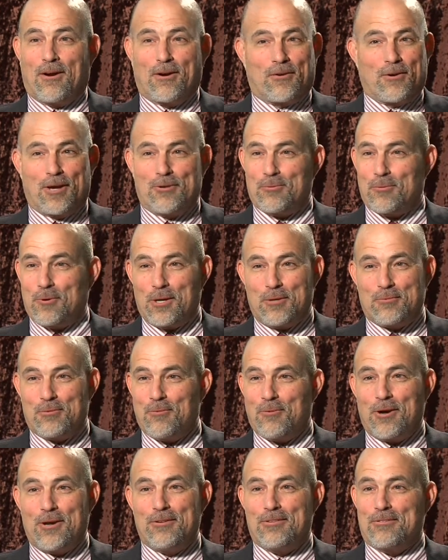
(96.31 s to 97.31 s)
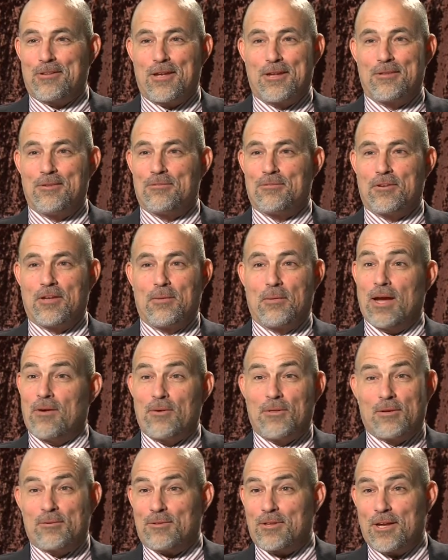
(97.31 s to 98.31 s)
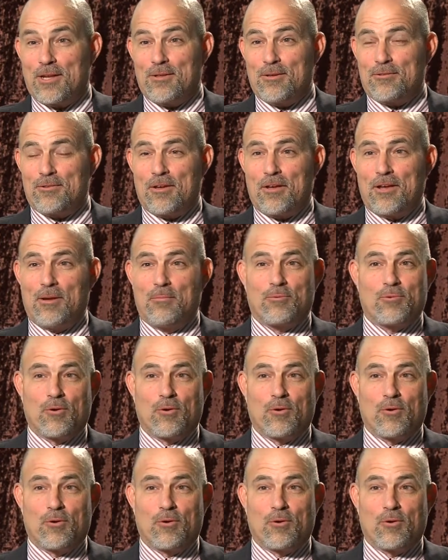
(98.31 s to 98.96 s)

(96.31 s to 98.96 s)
Our graduation rate stayed the same. Everything stayed the same.